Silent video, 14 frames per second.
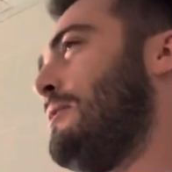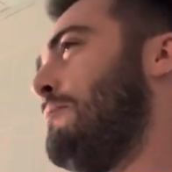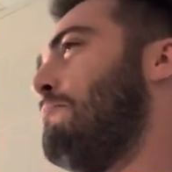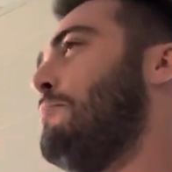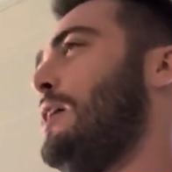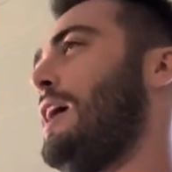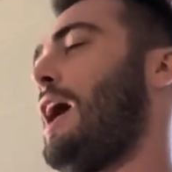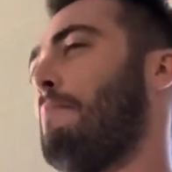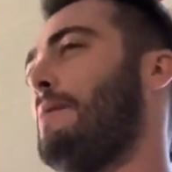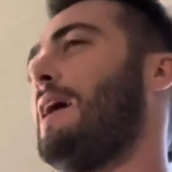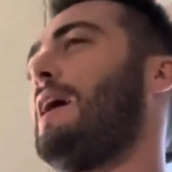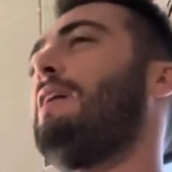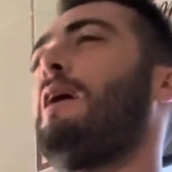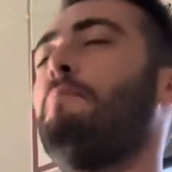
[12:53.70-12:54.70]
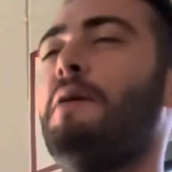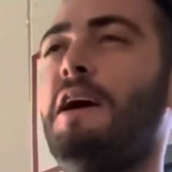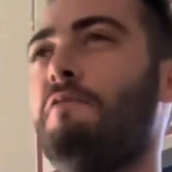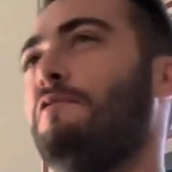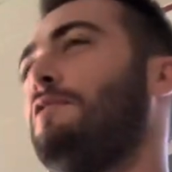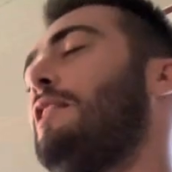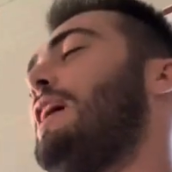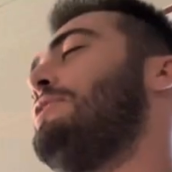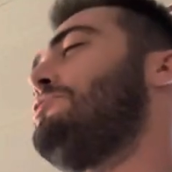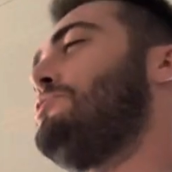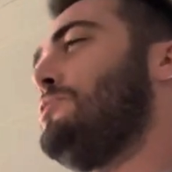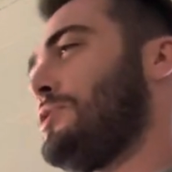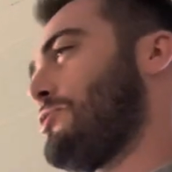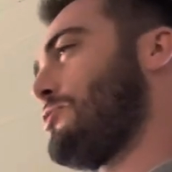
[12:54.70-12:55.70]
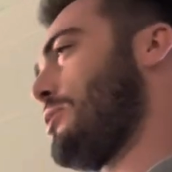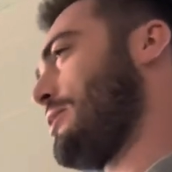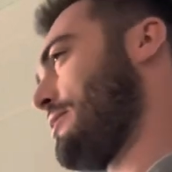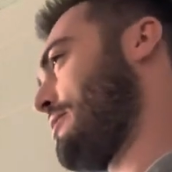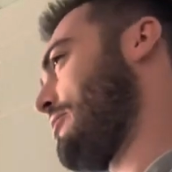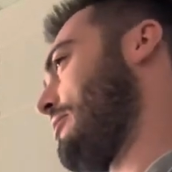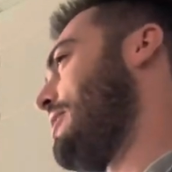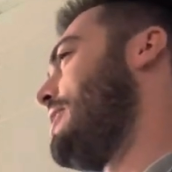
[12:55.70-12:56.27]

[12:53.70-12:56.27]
but I may have led you astray there.